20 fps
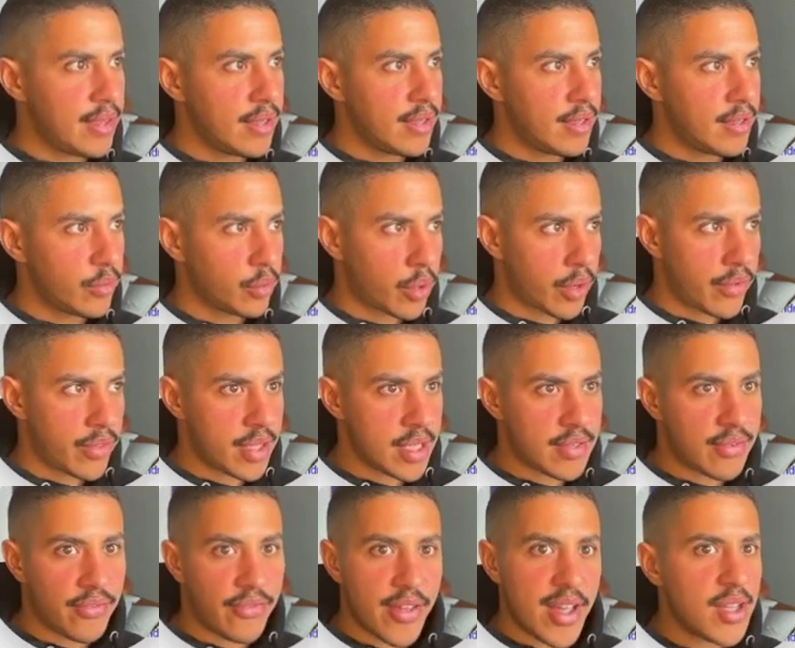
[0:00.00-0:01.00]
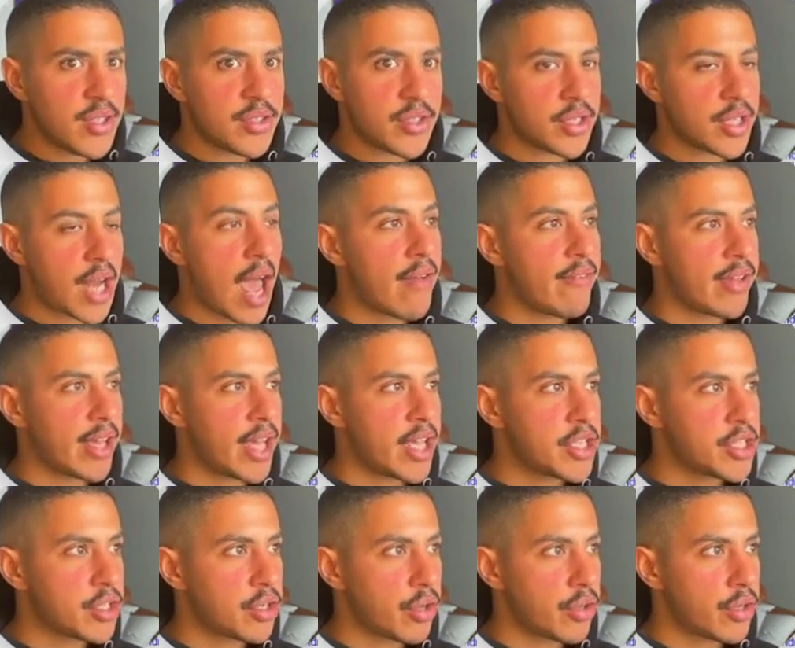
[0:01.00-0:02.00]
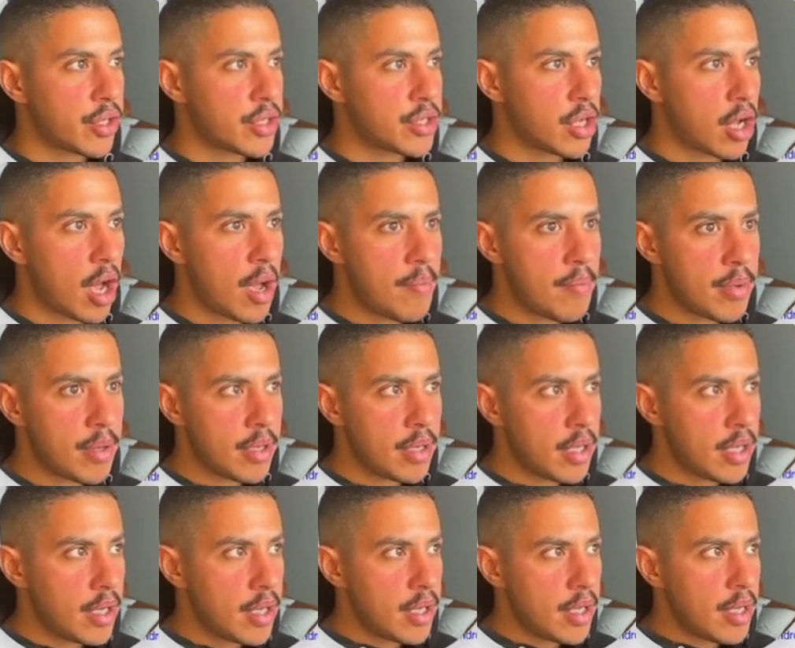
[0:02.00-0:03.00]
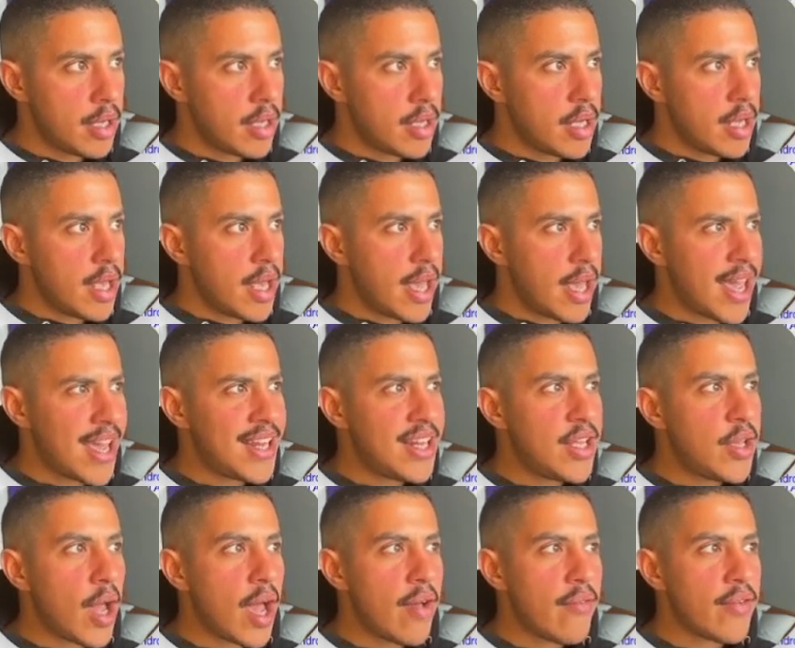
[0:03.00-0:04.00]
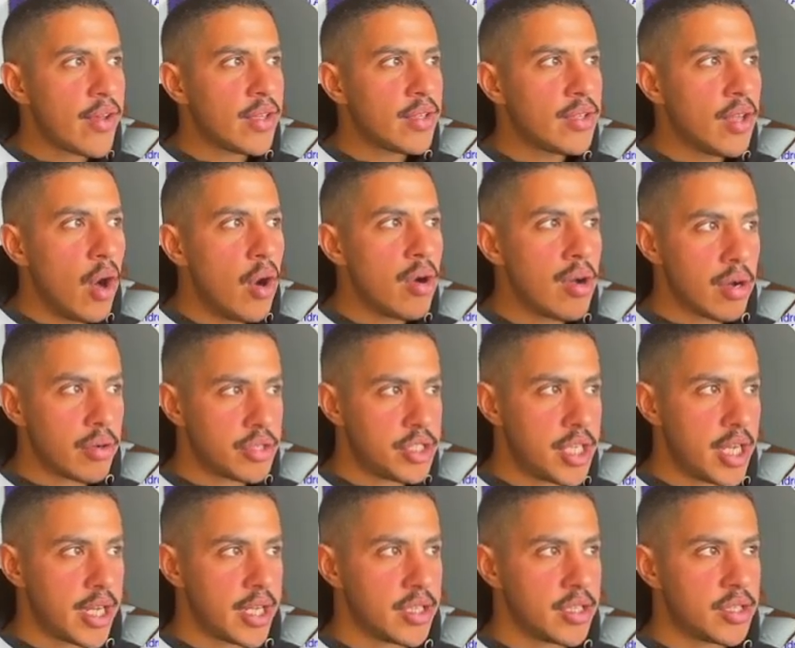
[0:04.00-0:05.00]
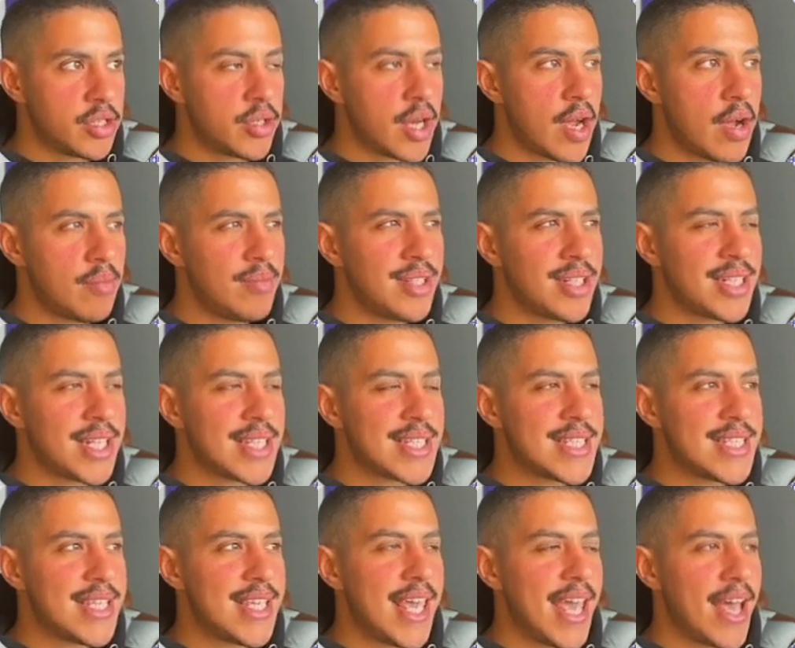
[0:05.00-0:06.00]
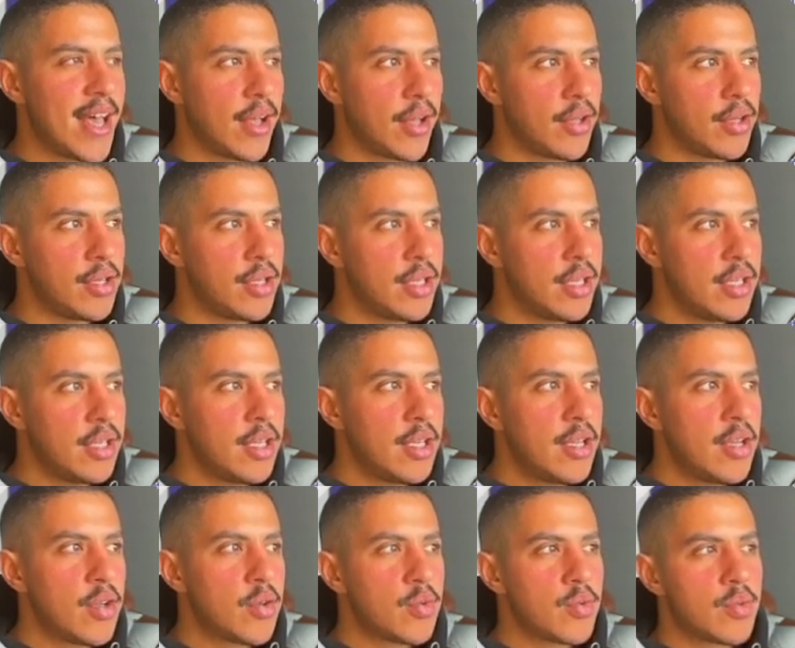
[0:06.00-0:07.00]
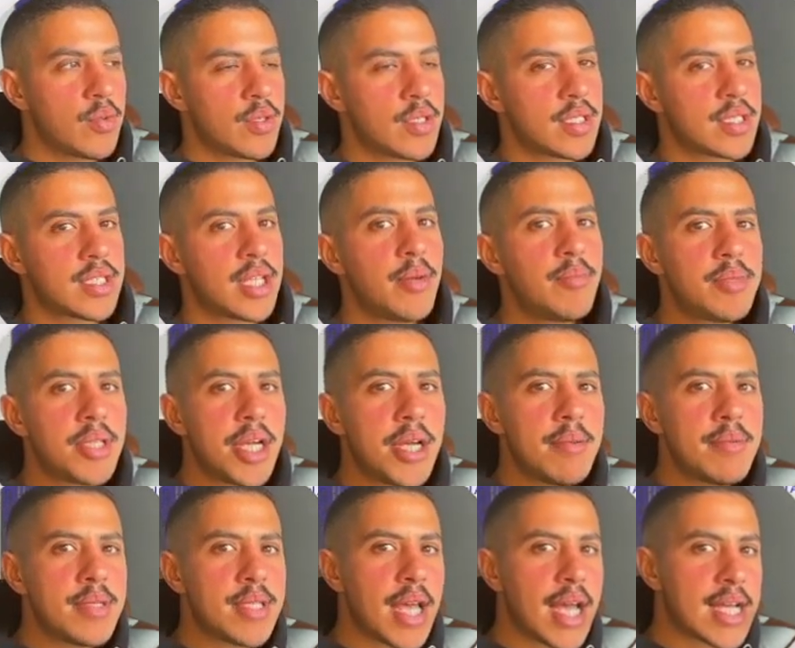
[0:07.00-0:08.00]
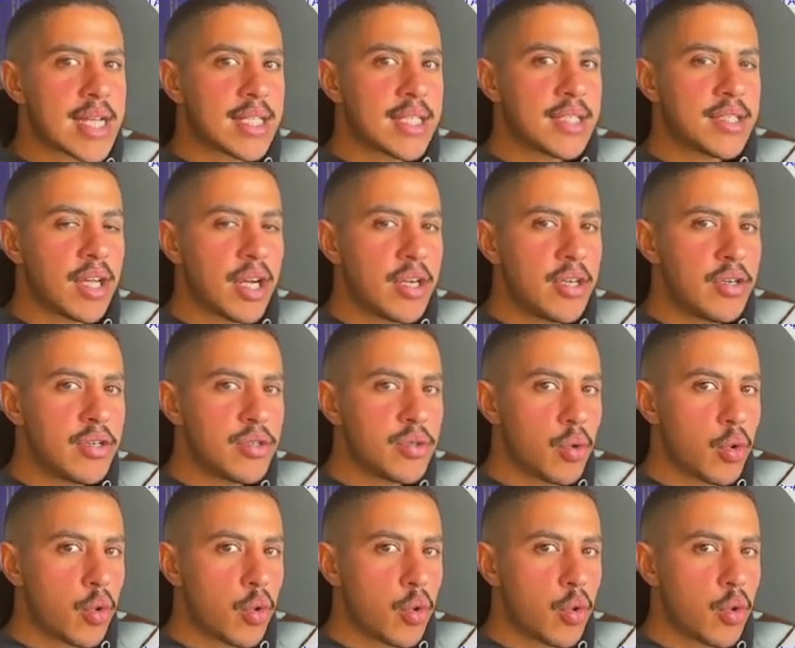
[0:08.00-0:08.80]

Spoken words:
or this filter navigation on the top, and you have a logo change. So now I'm looking at CL. Sometimes as designers